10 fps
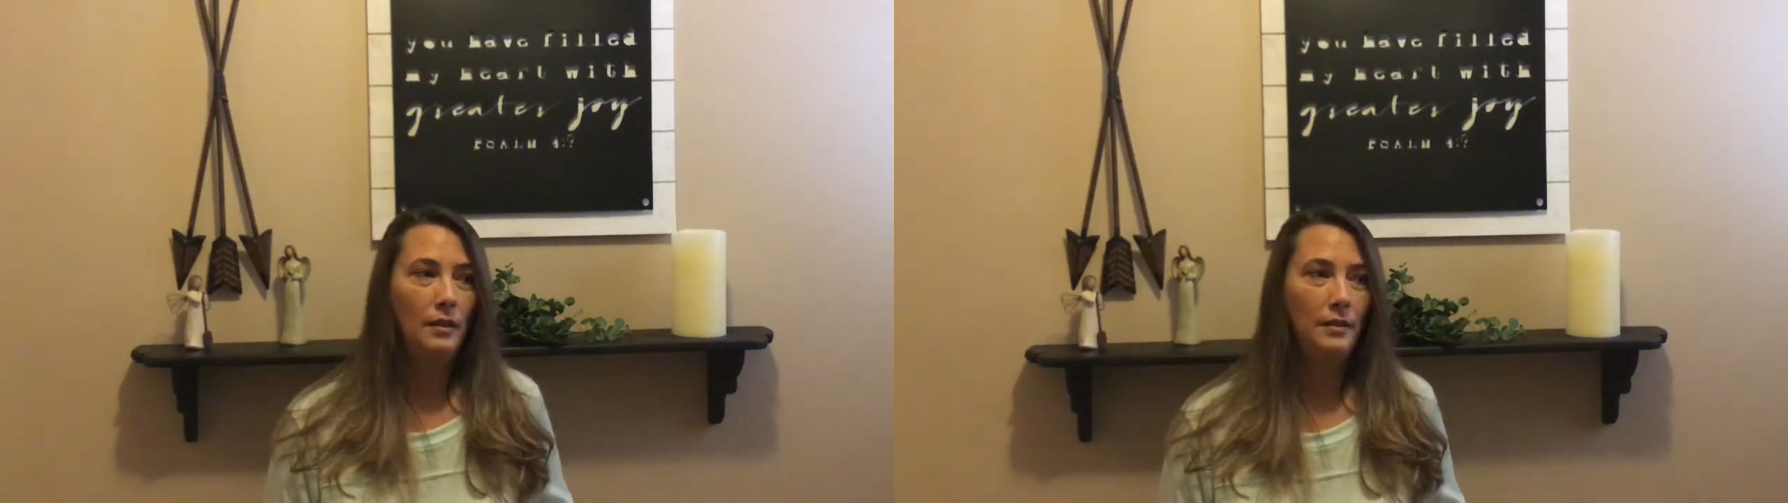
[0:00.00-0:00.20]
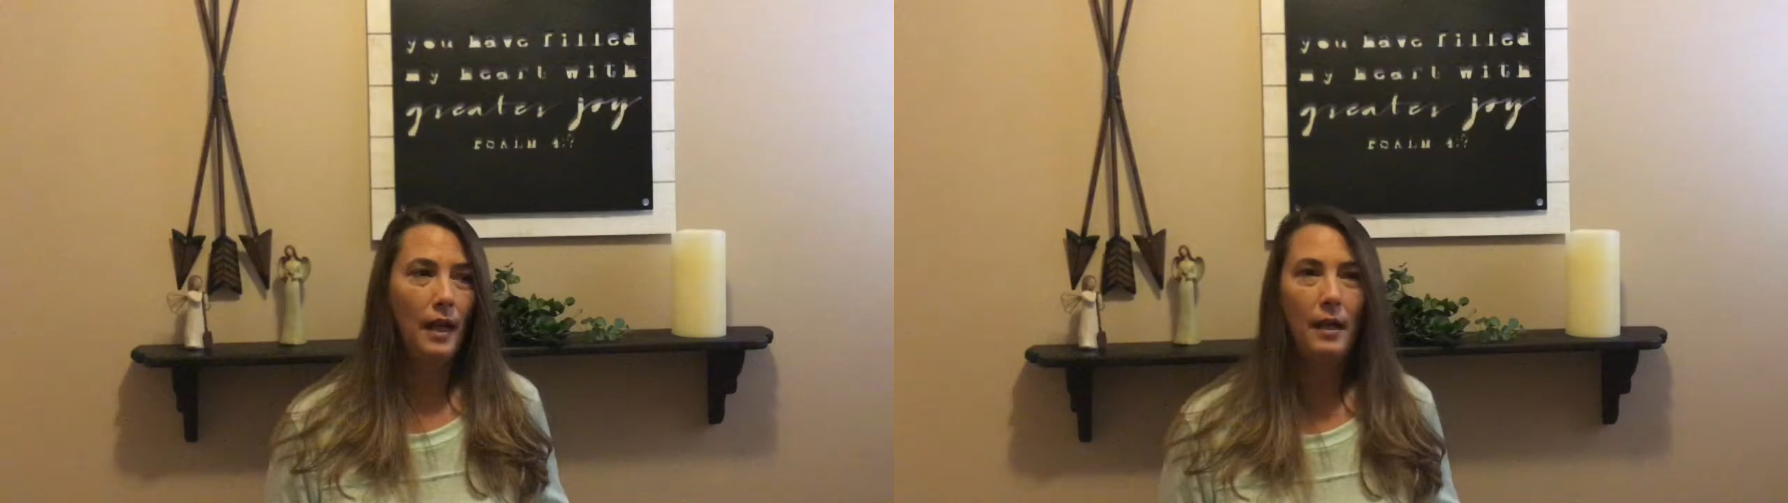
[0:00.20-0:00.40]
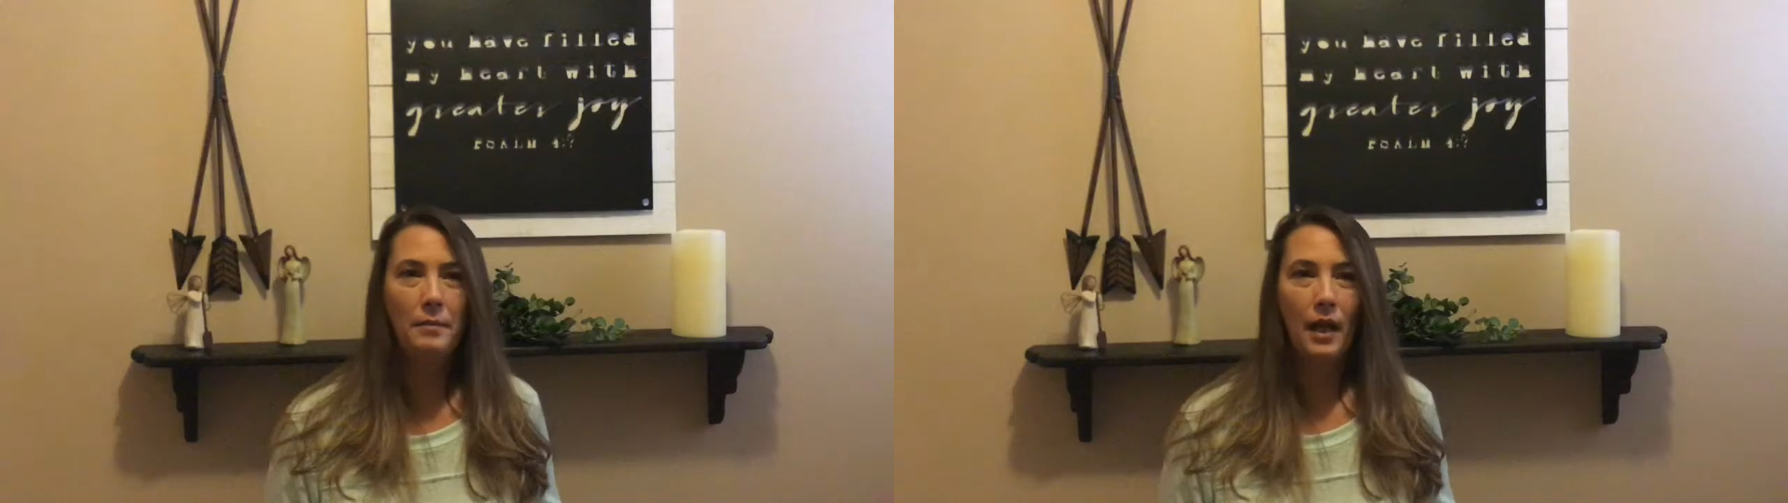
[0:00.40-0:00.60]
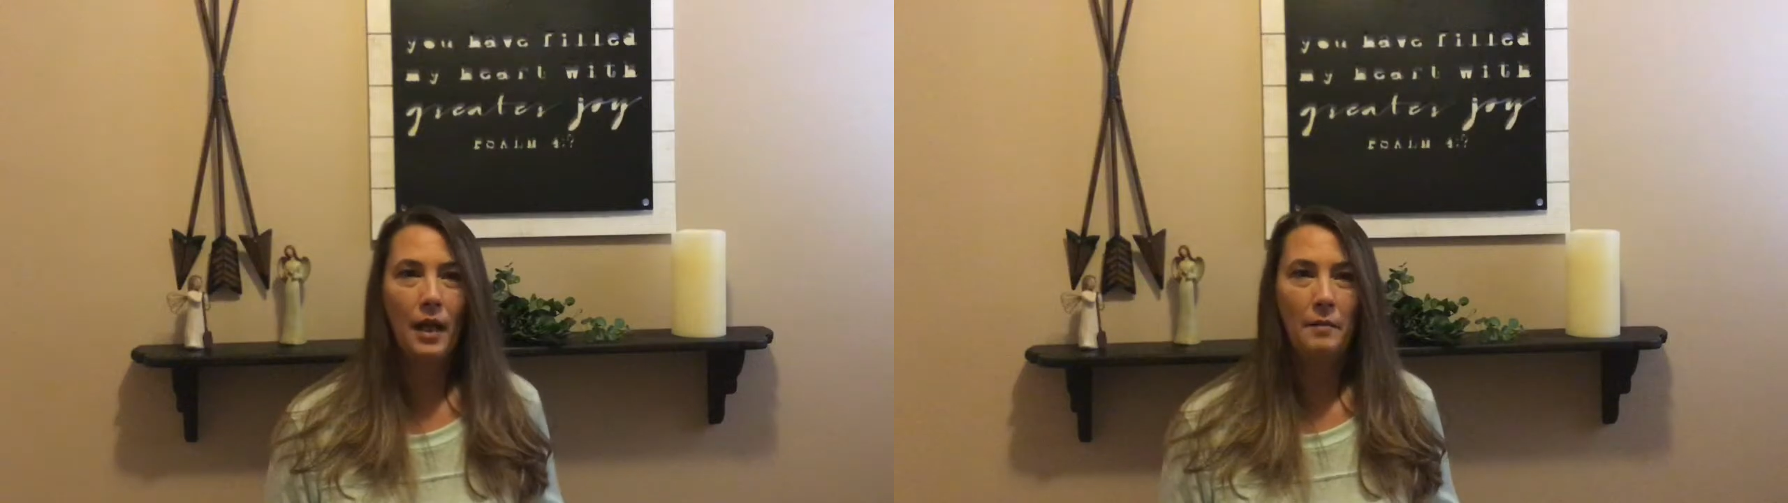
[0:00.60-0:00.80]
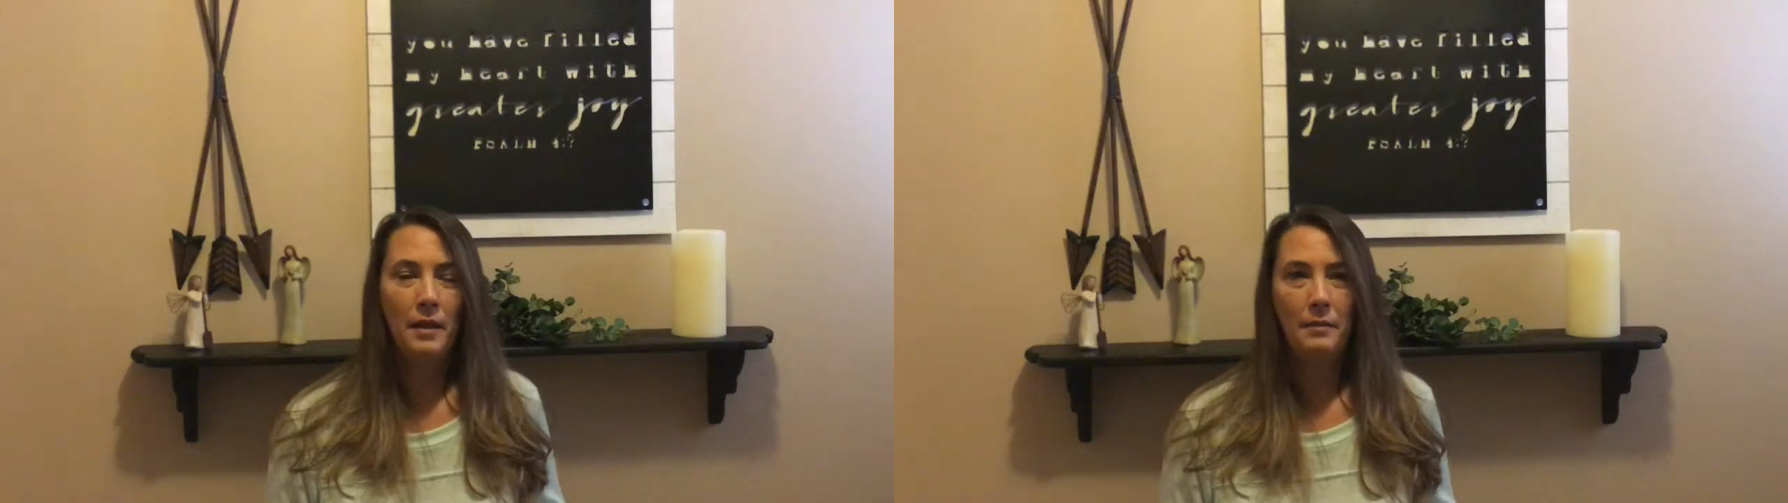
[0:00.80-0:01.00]
to
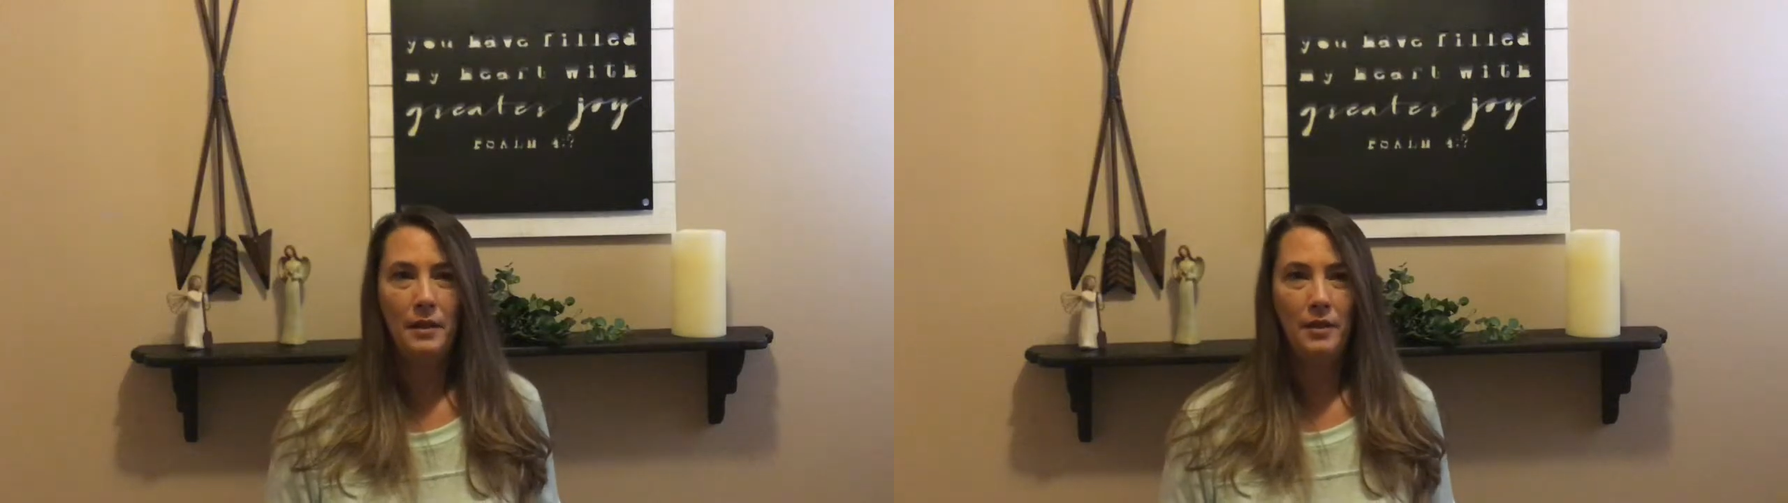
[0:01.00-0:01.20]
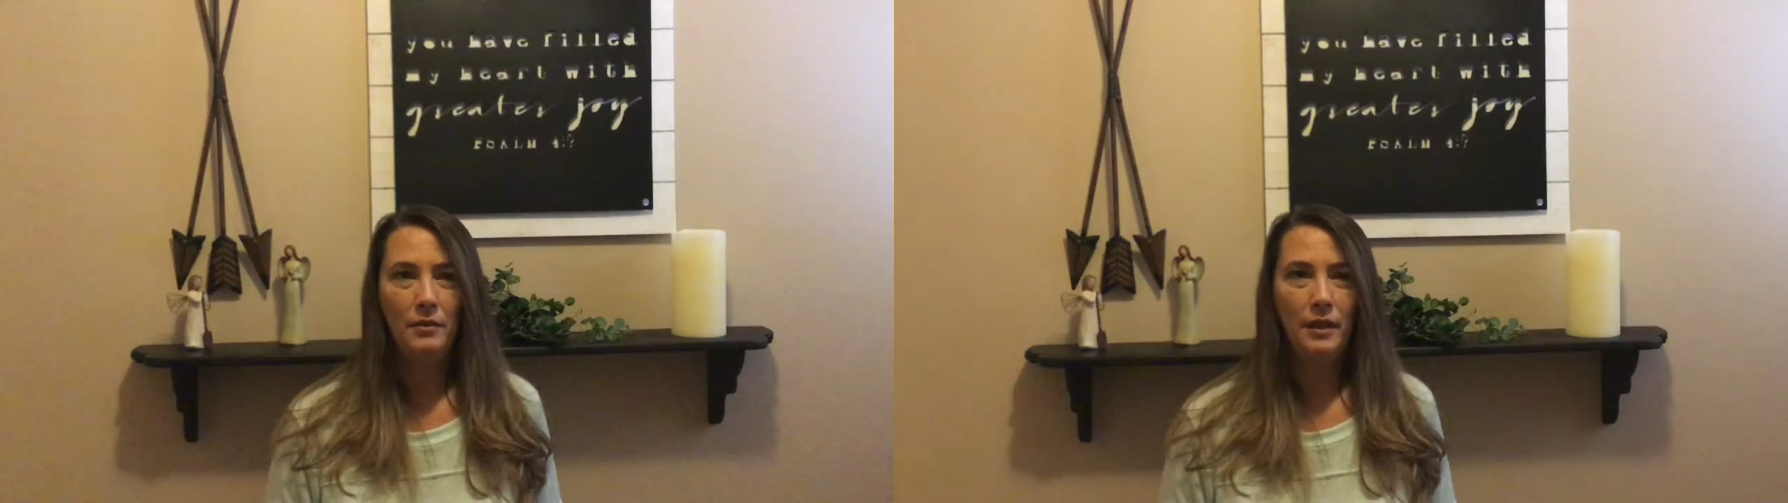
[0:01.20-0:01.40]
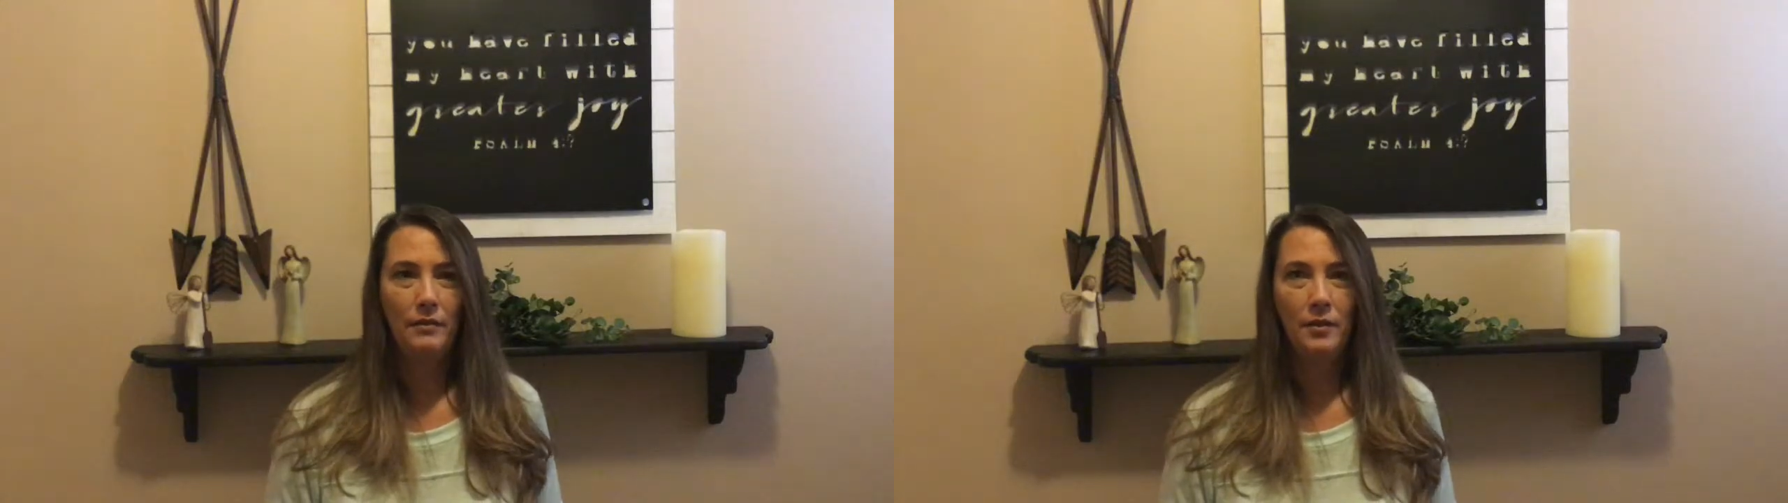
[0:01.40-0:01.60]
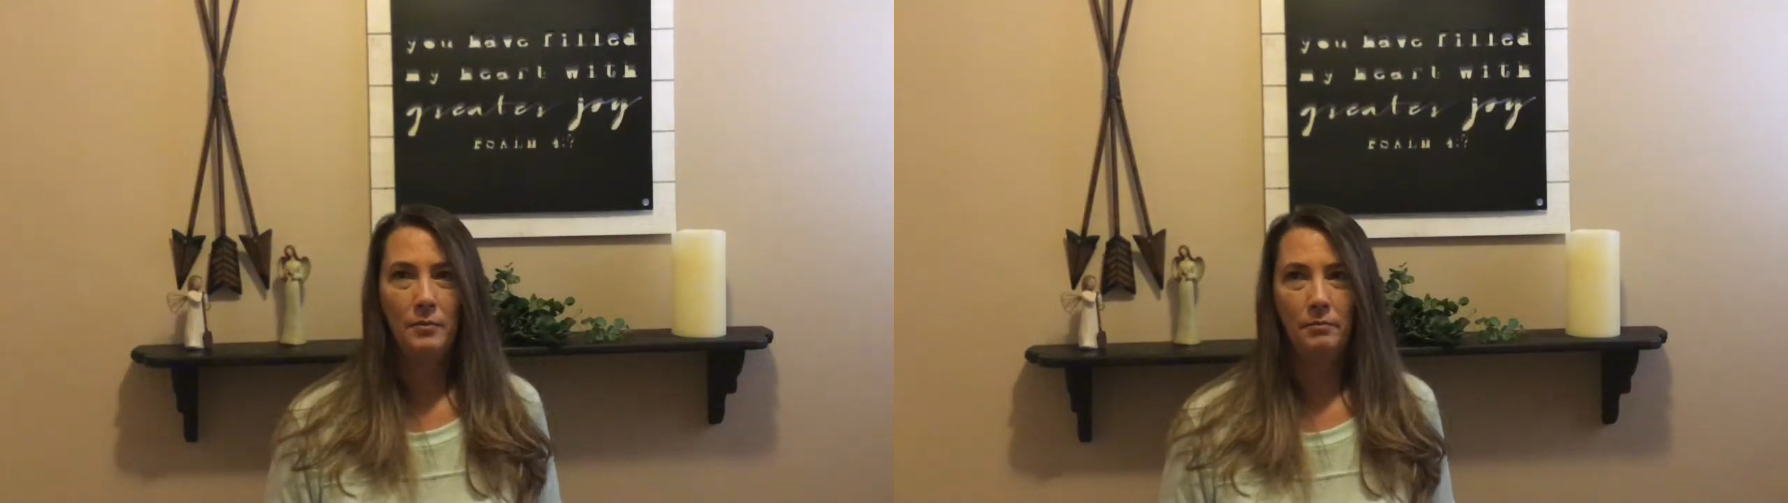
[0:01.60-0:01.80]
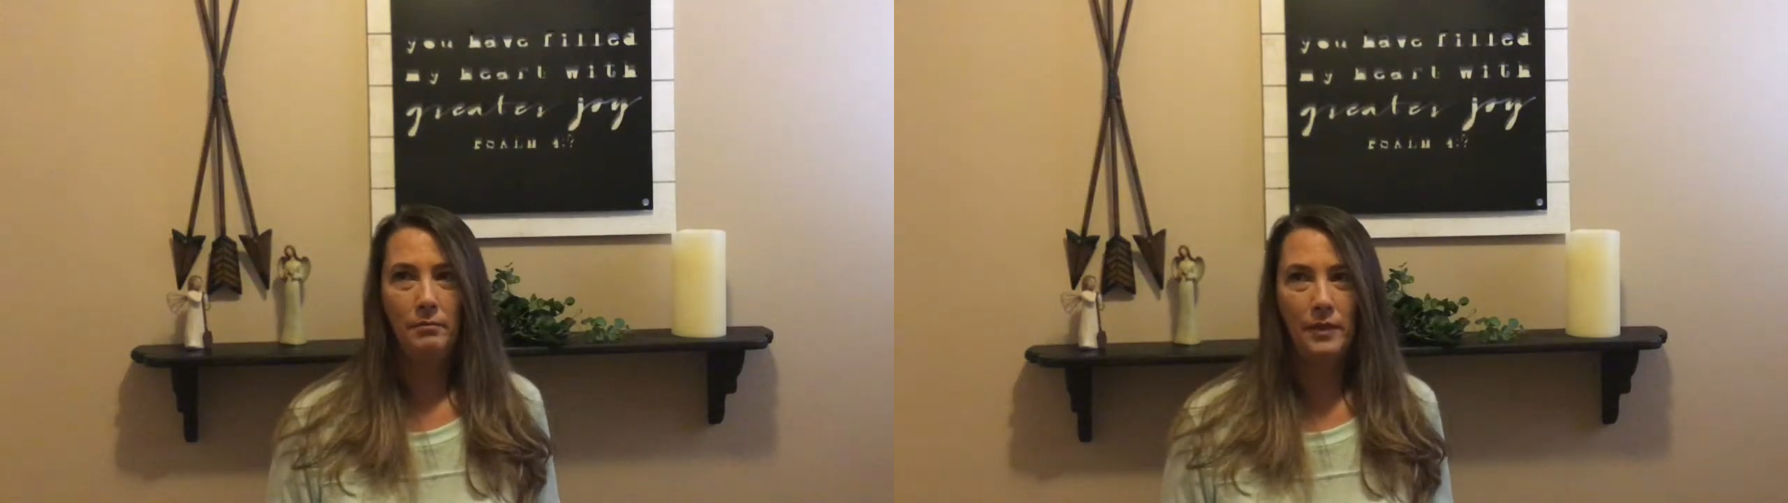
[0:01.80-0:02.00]
Epcot, maybe you give them,